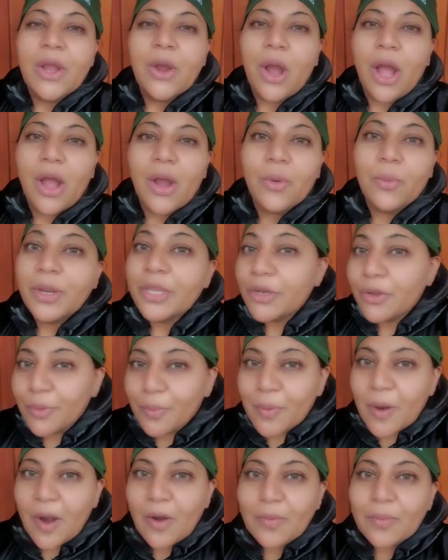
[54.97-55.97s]
when you're
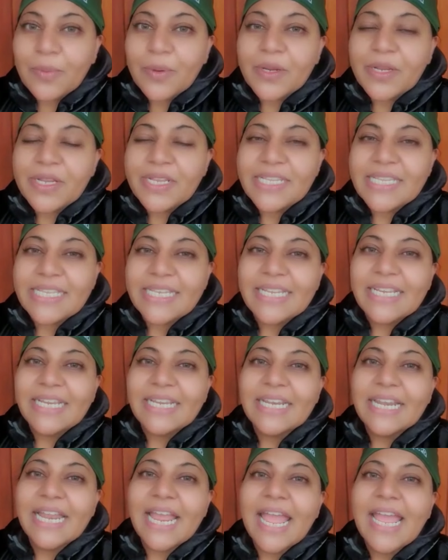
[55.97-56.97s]
a brown
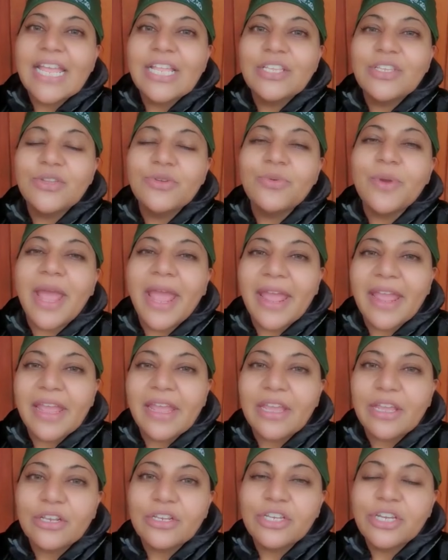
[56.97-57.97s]
person, as you
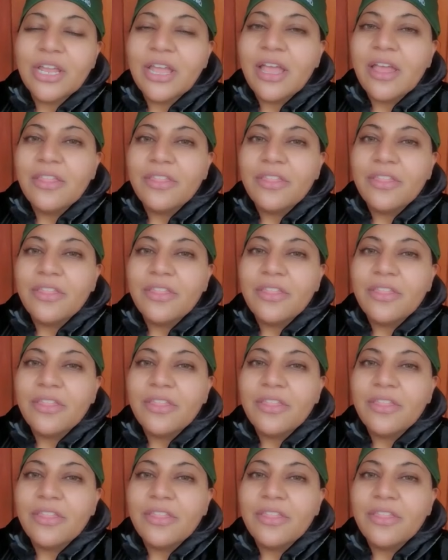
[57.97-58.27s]
age,